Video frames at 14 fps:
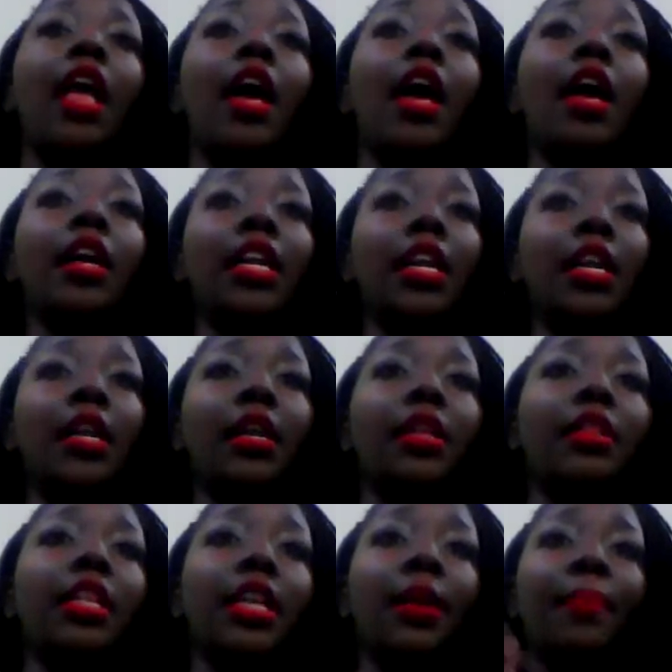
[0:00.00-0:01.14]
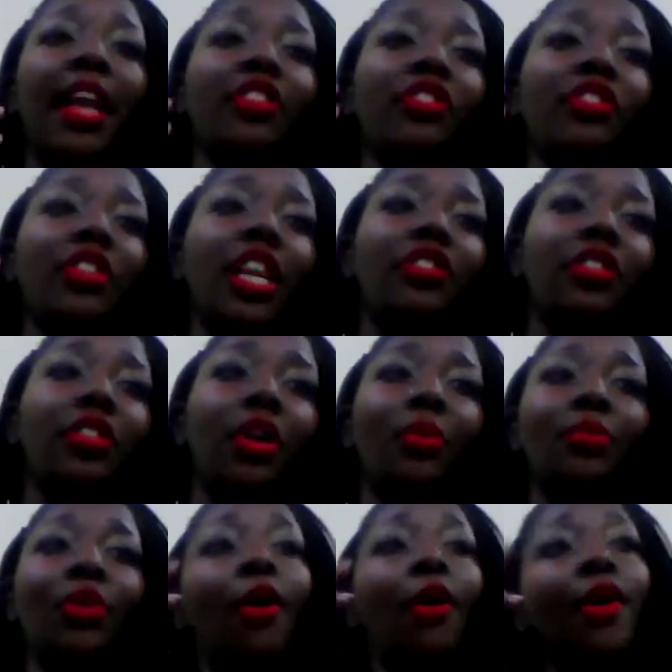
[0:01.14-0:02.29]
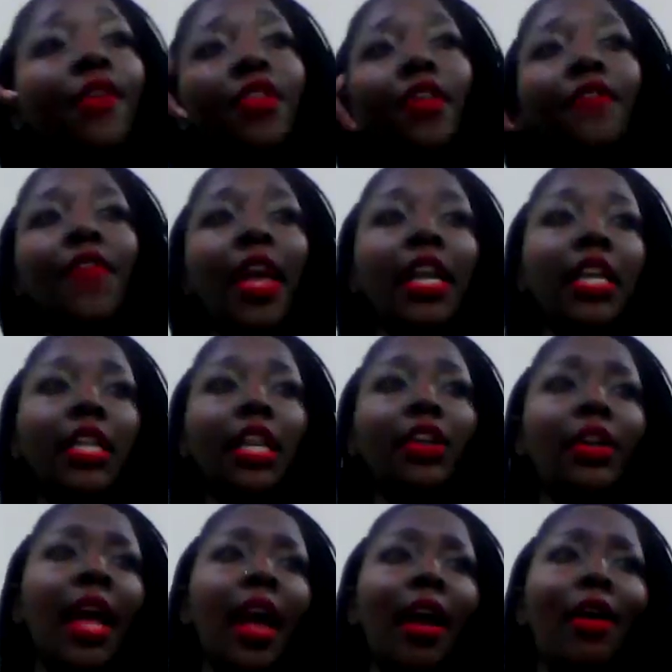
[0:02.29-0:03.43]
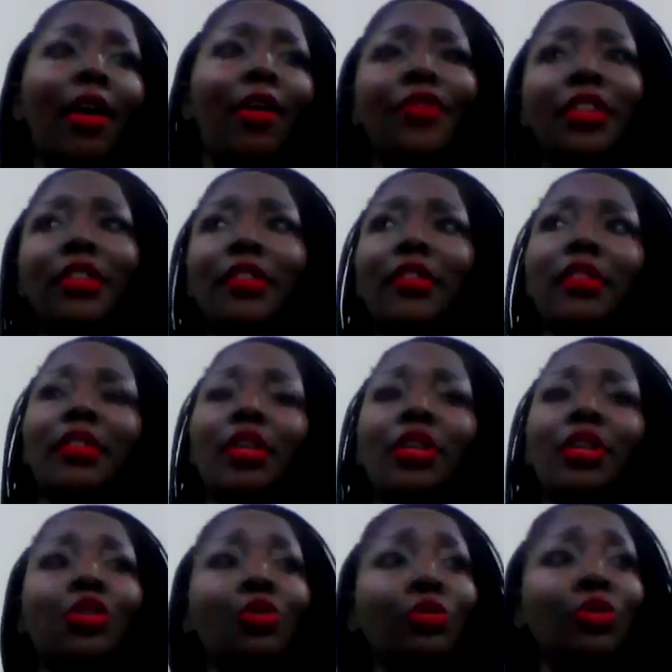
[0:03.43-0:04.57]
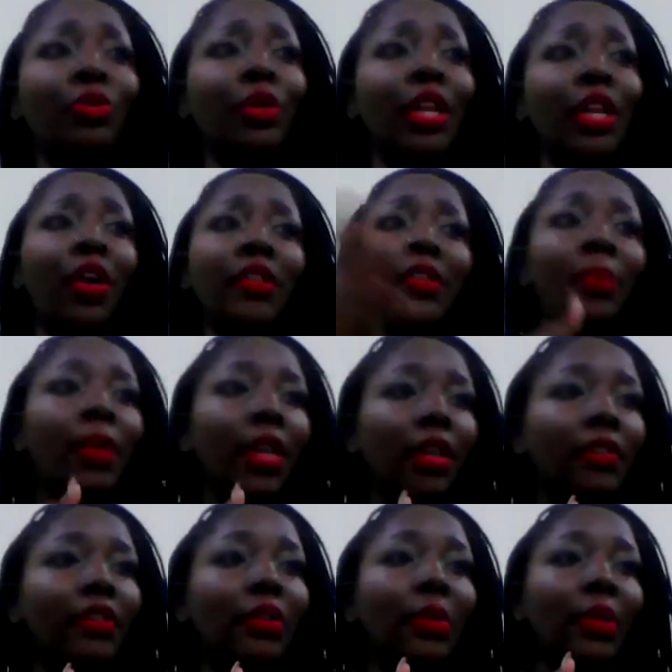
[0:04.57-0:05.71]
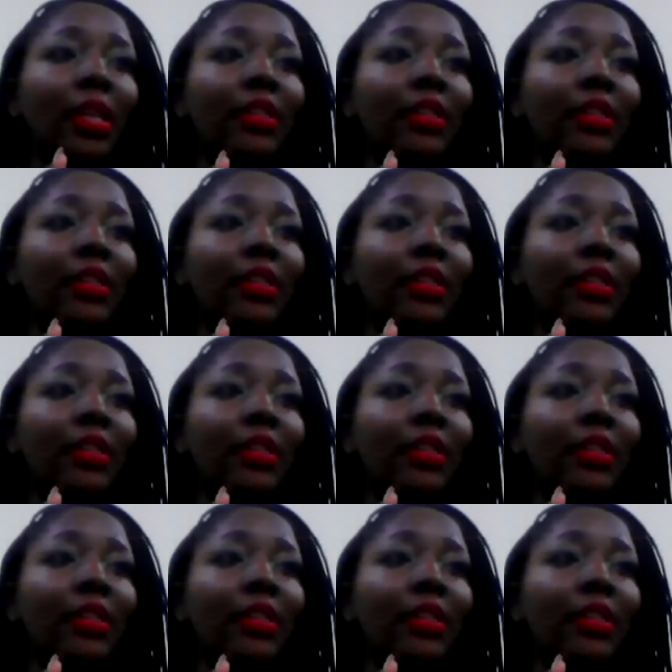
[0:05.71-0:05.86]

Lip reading: again, the imagination don't know if you're faking it or not, if it's you doing it or someone else doing